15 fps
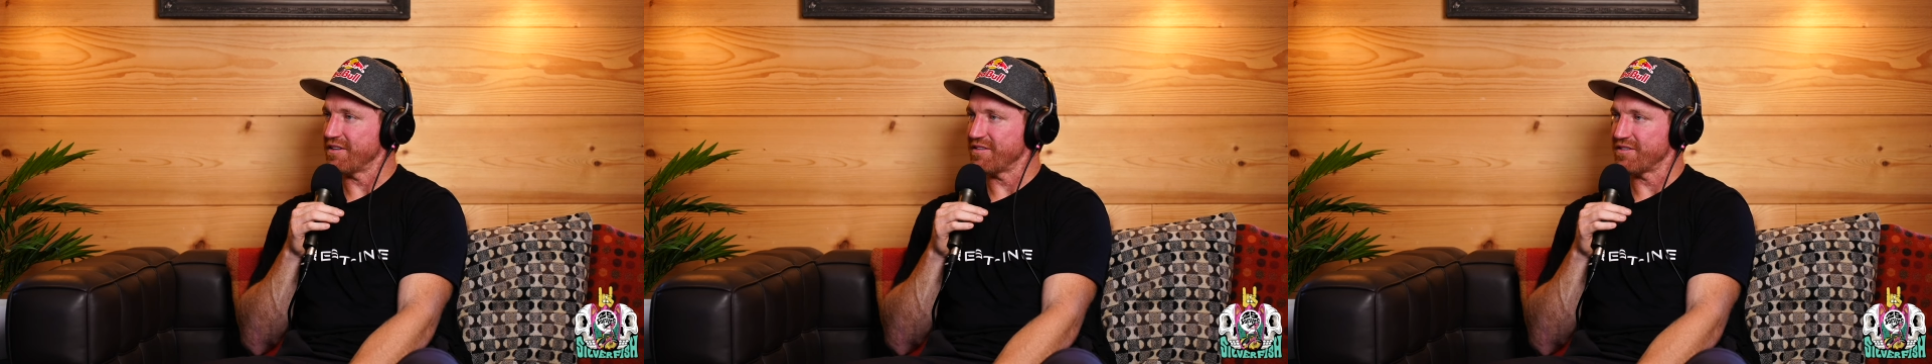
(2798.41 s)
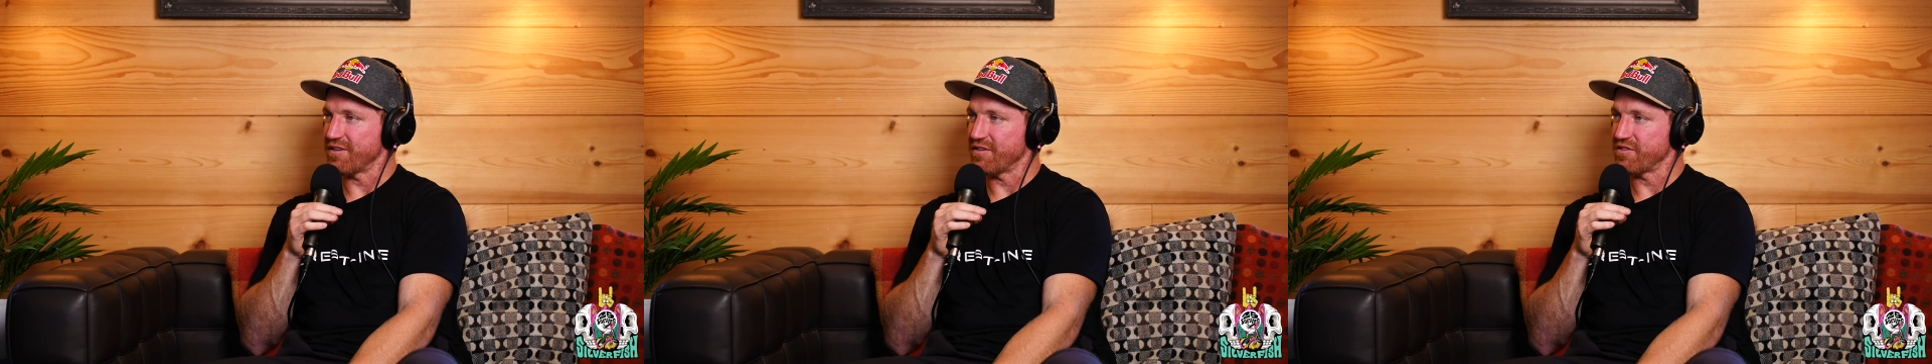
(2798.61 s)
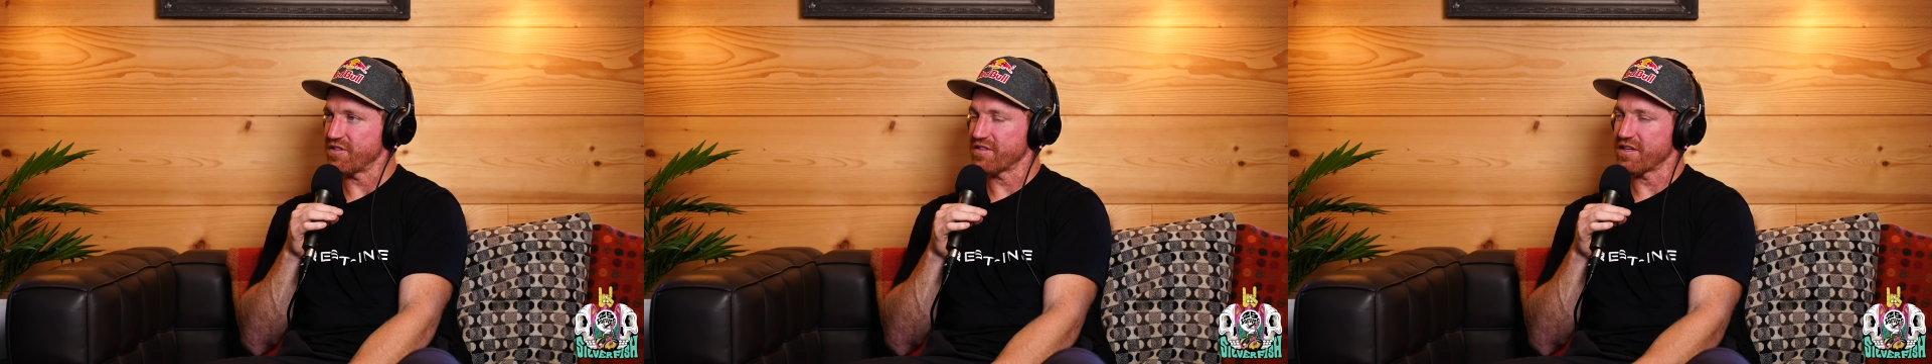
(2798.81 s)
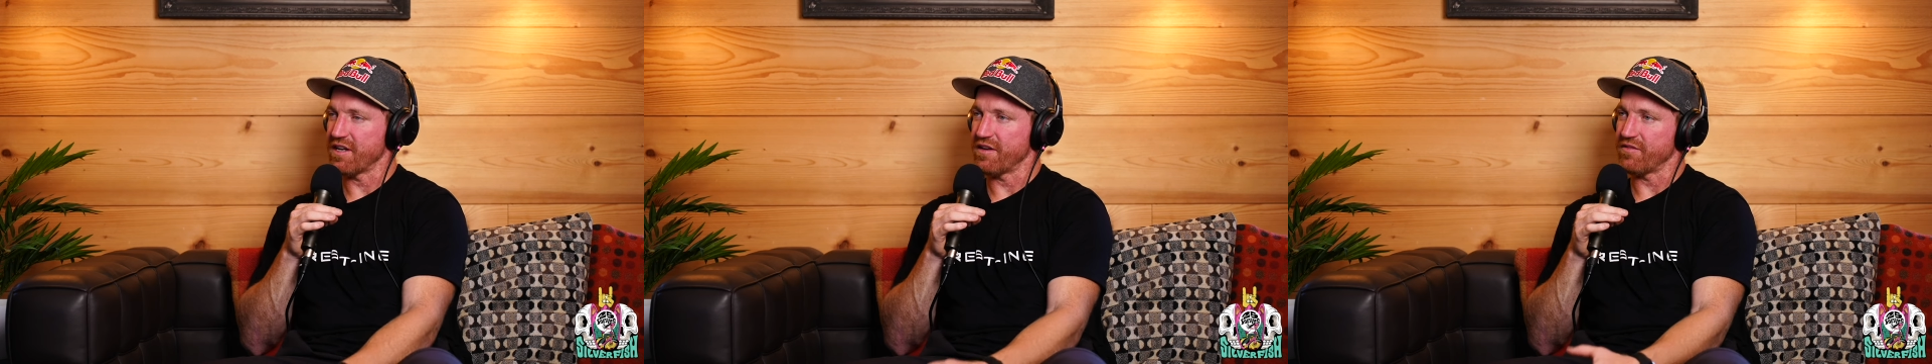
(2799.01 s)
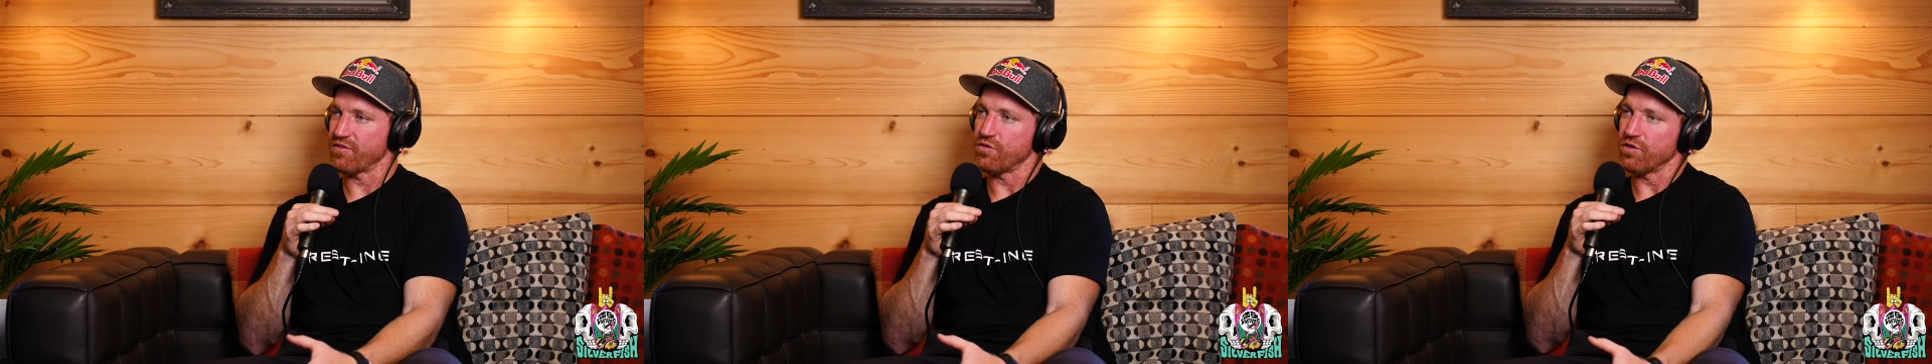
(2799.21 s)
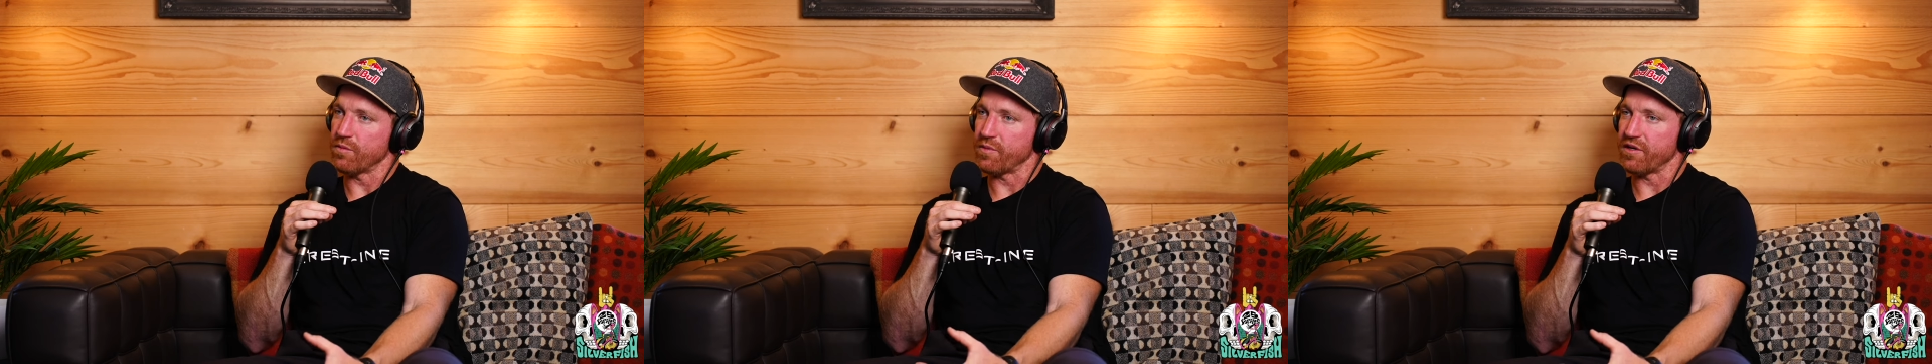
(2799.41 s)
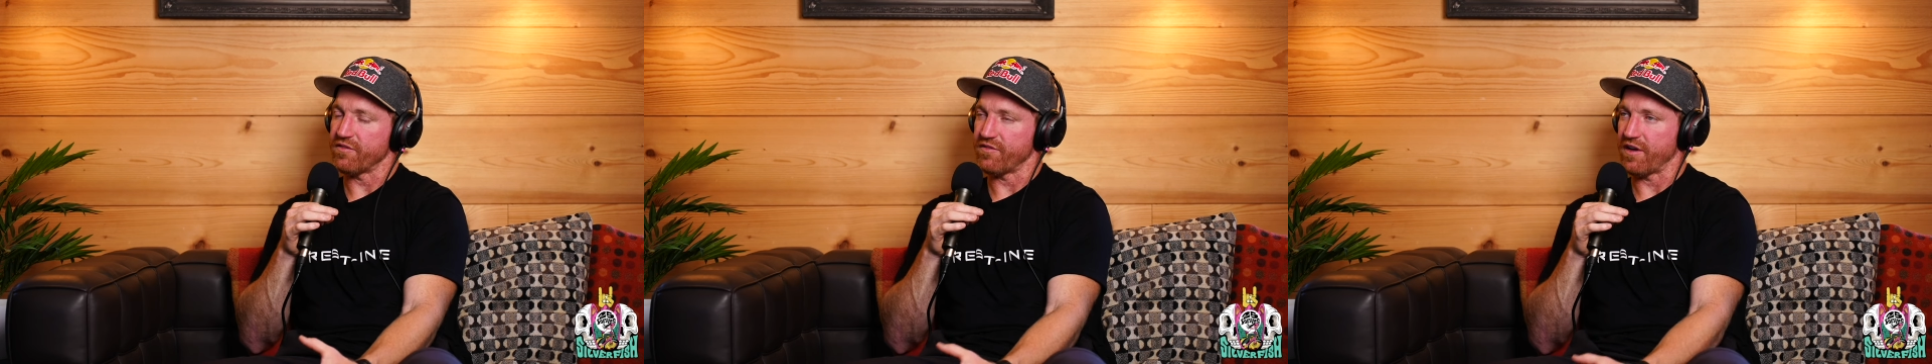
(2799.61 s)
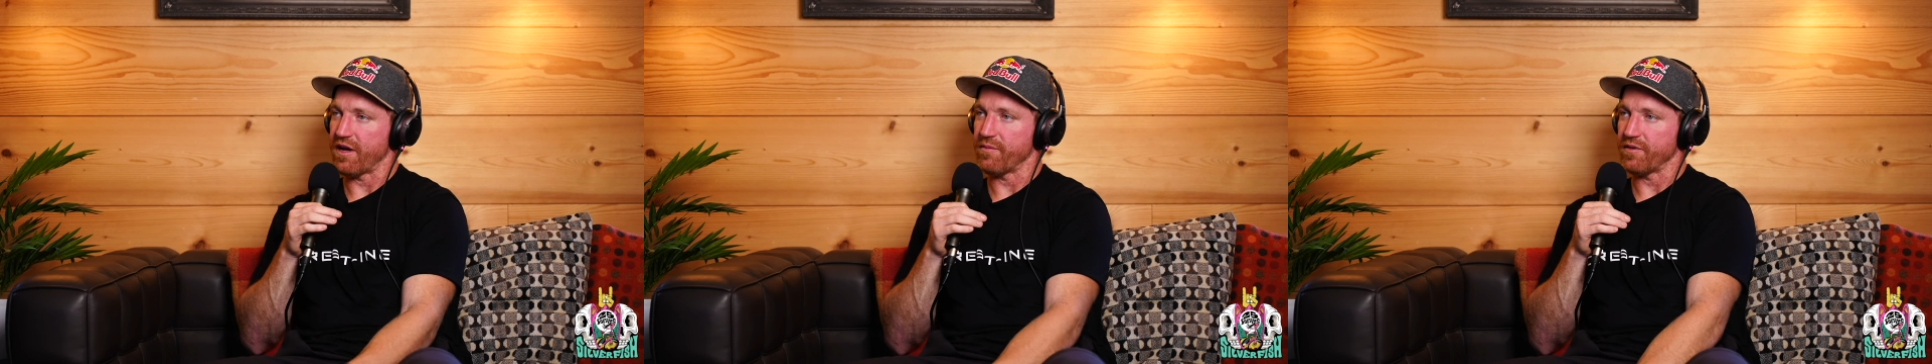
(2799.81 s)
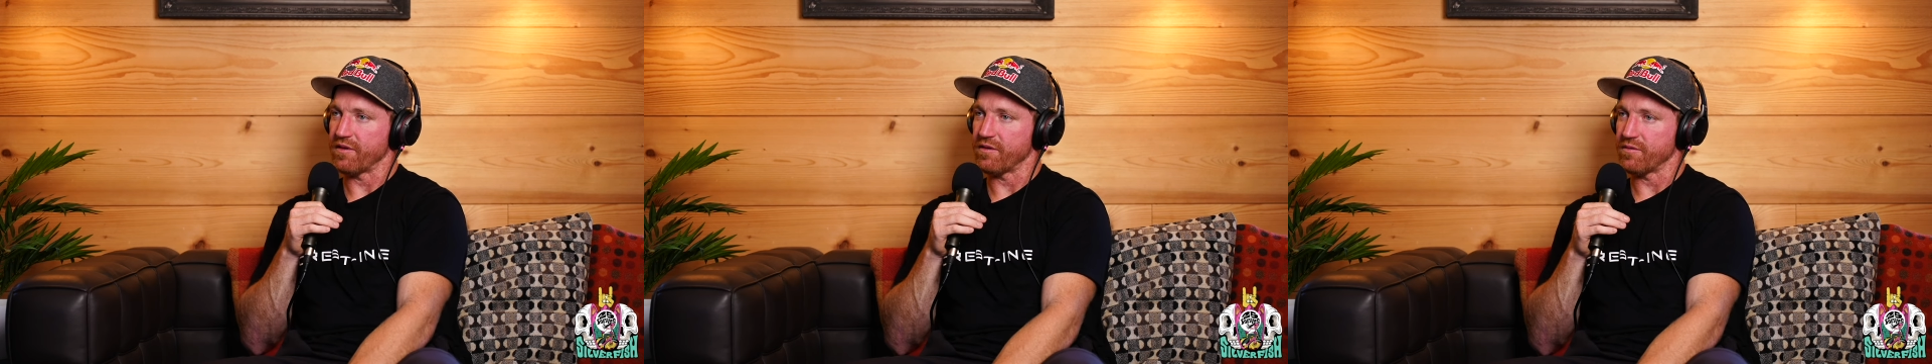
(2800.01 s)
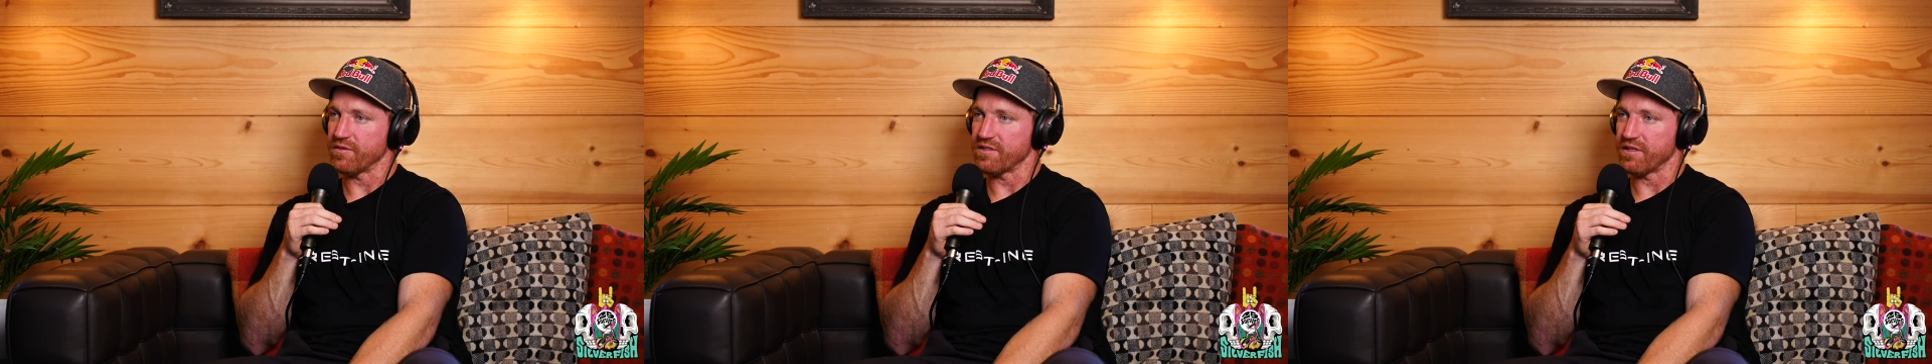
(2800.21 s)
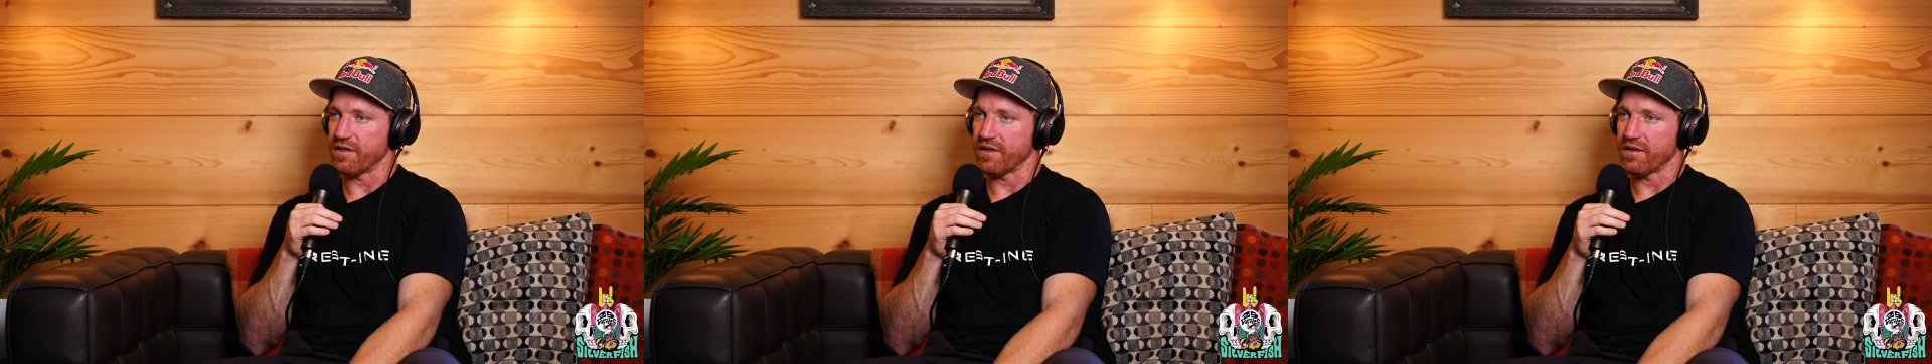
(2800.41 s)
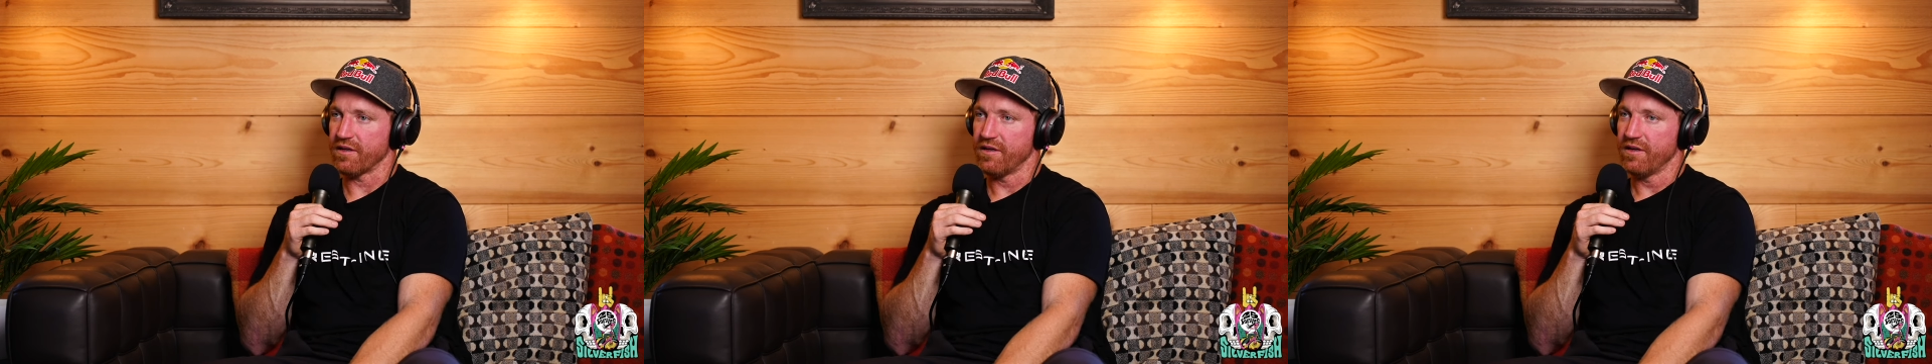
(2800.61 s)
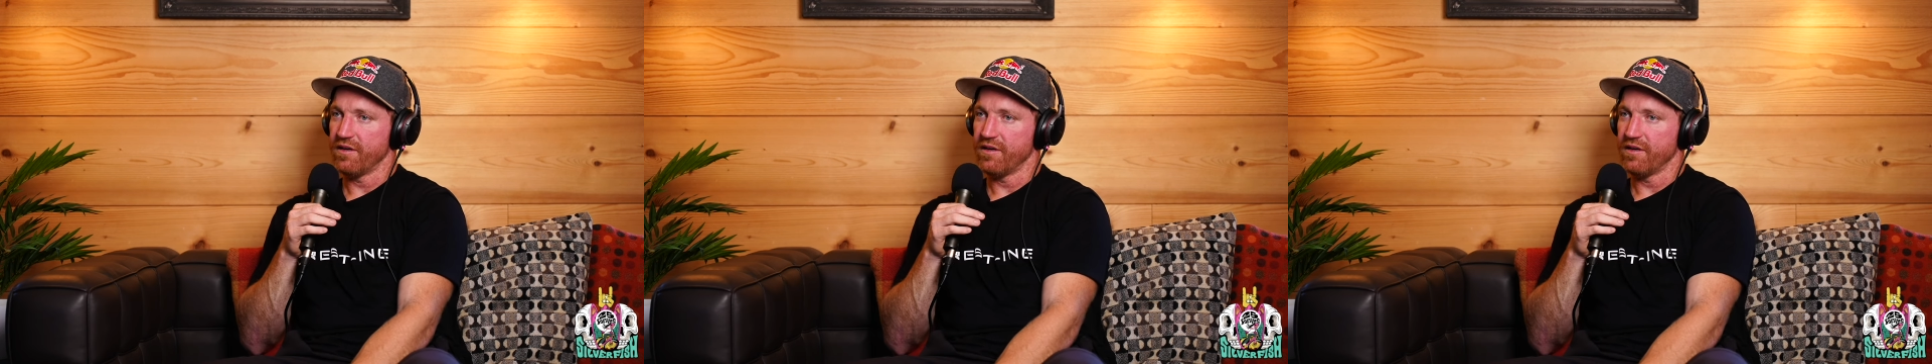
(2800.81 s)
And so I was just kind of grew up in a family that was like